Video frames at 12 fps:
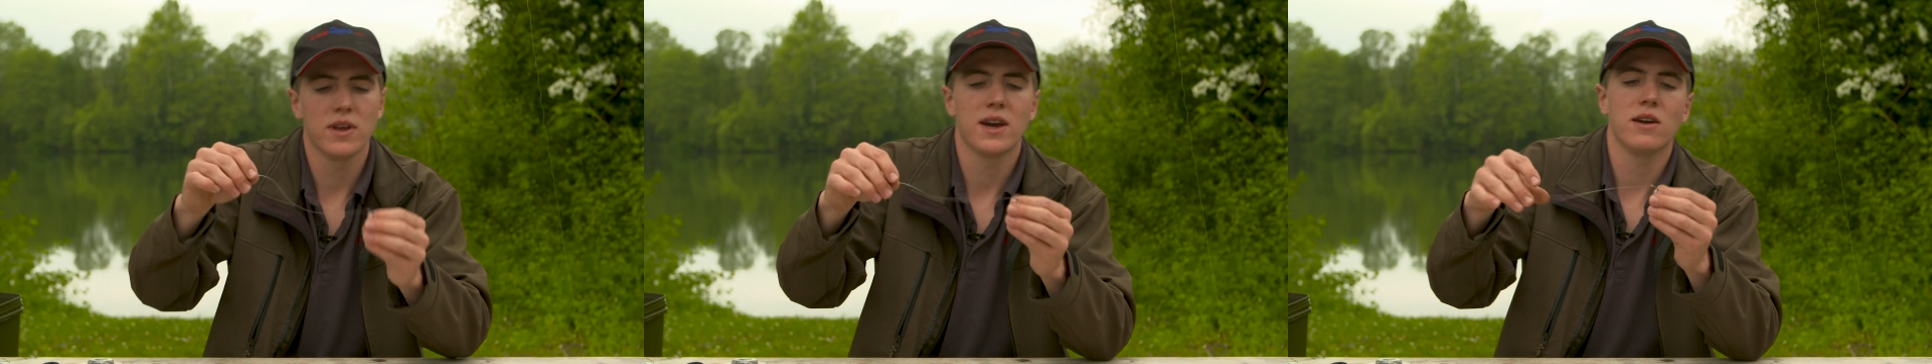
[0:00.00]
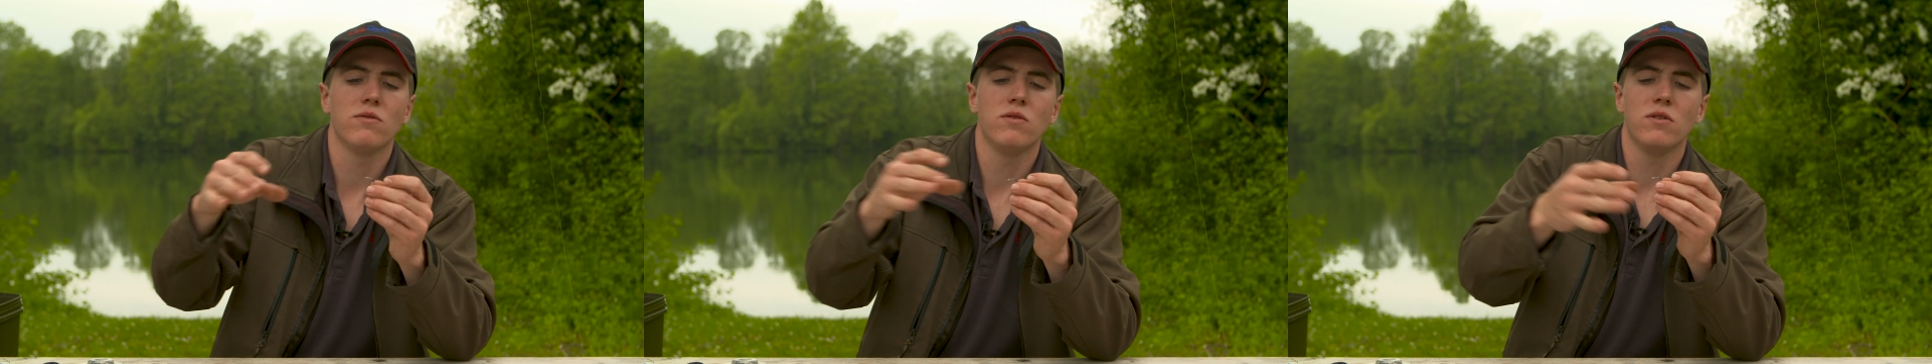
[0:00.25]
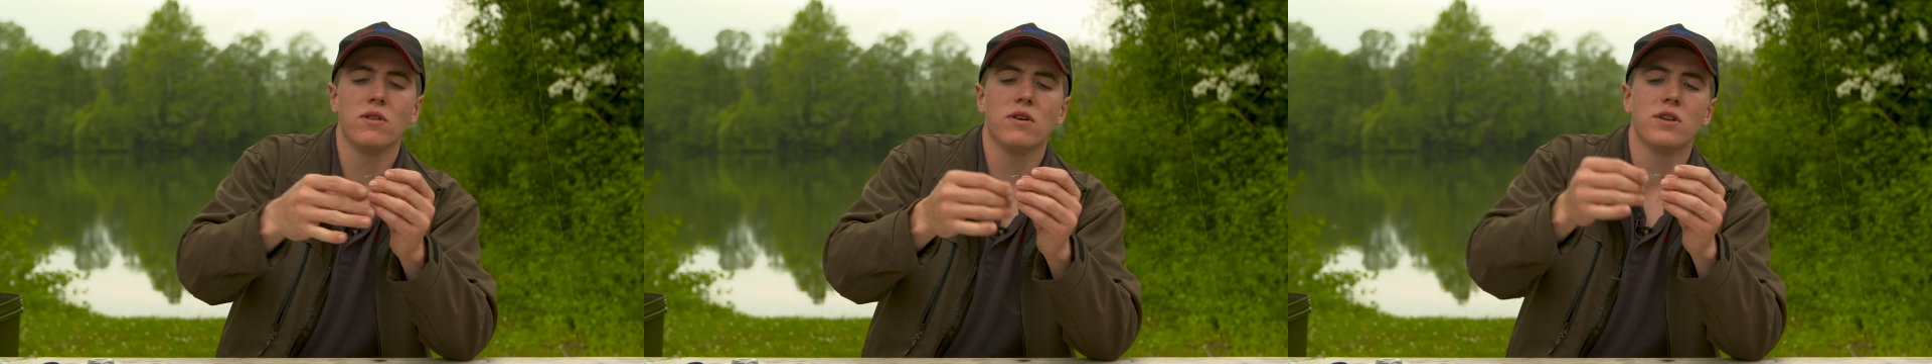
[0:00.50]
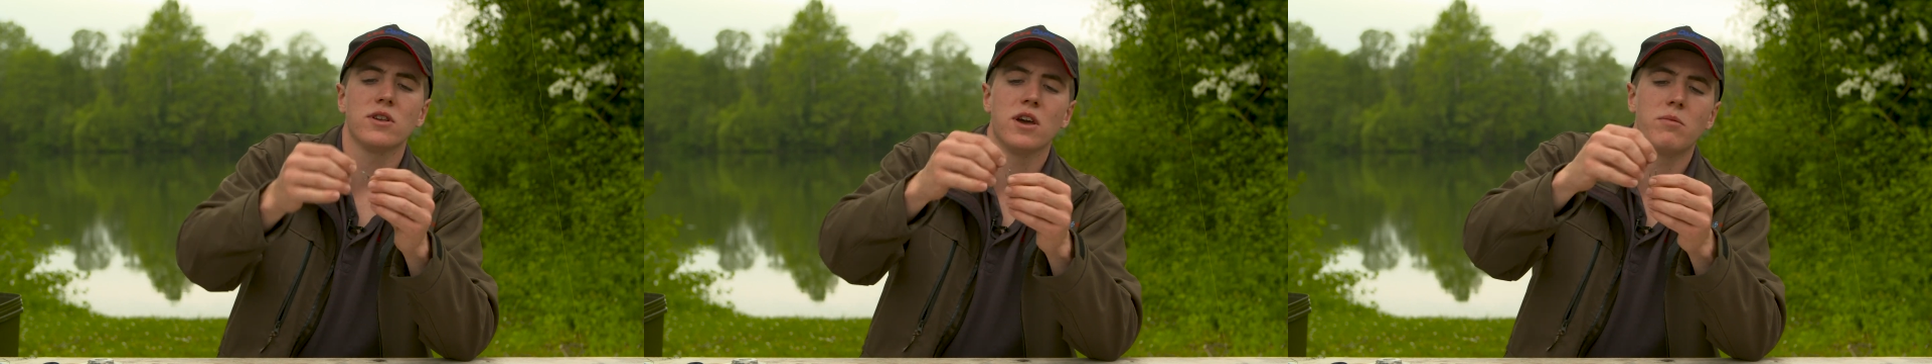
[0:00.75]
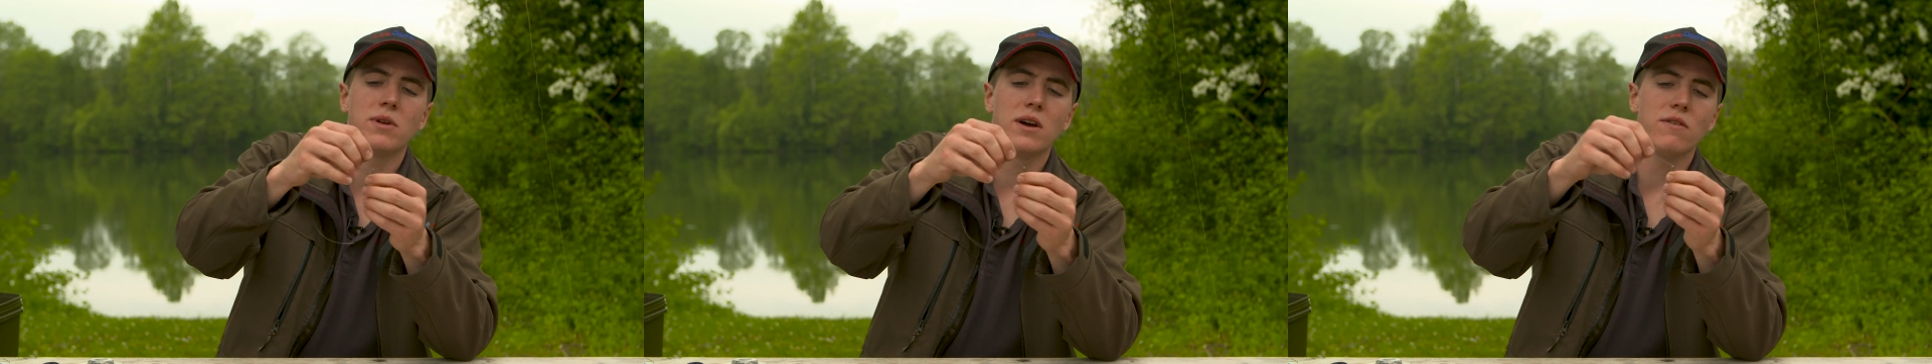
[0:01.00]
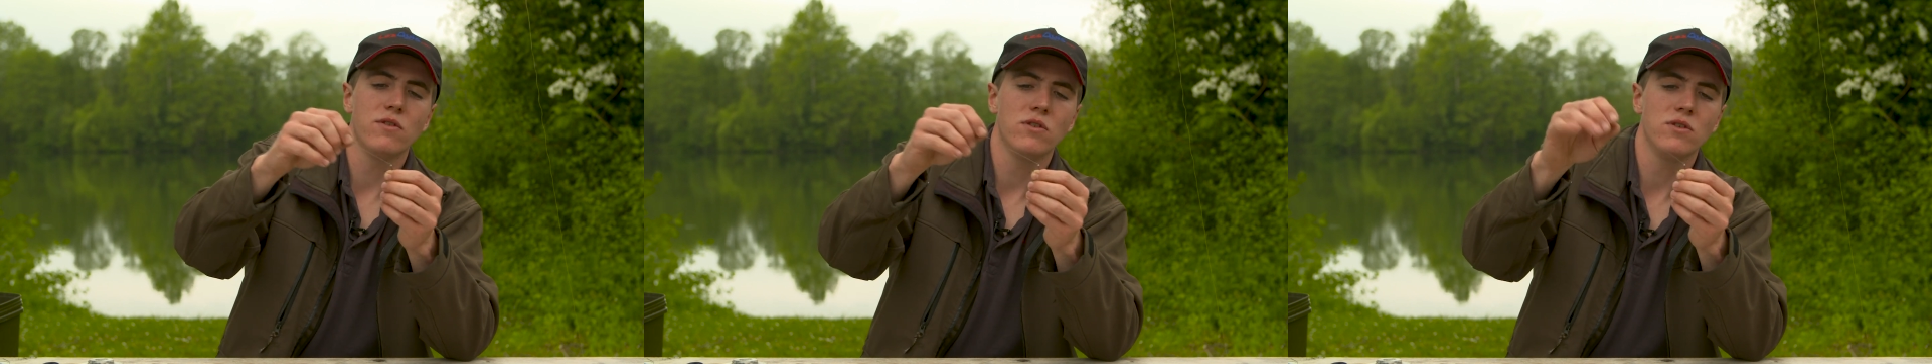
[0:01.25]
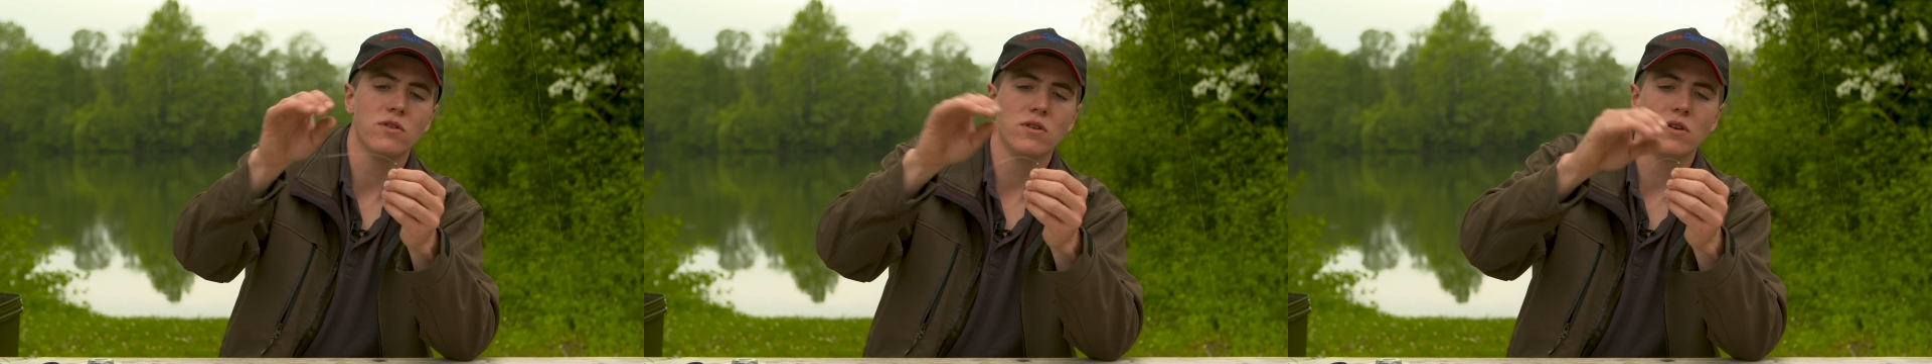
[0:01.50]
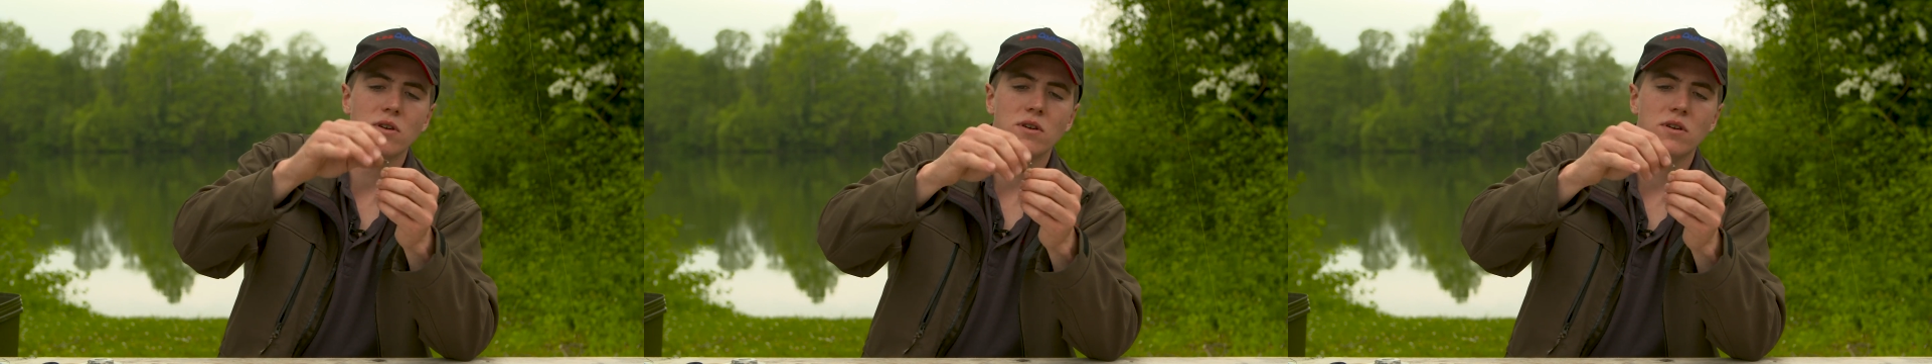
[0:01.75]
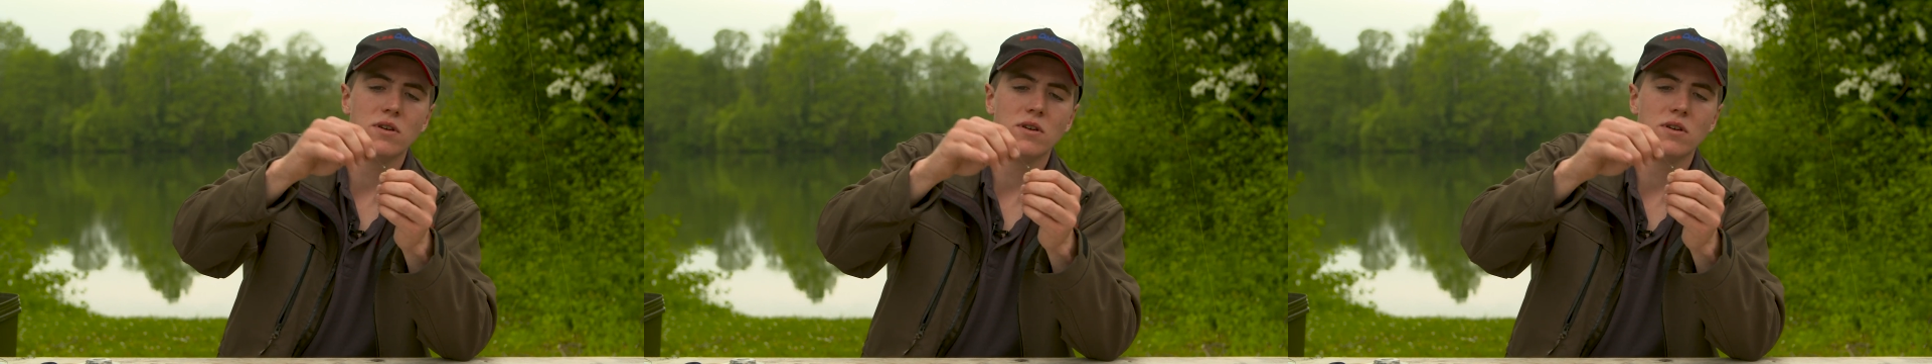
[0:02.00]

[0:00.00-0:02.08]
angle that the line's coming out of the hook,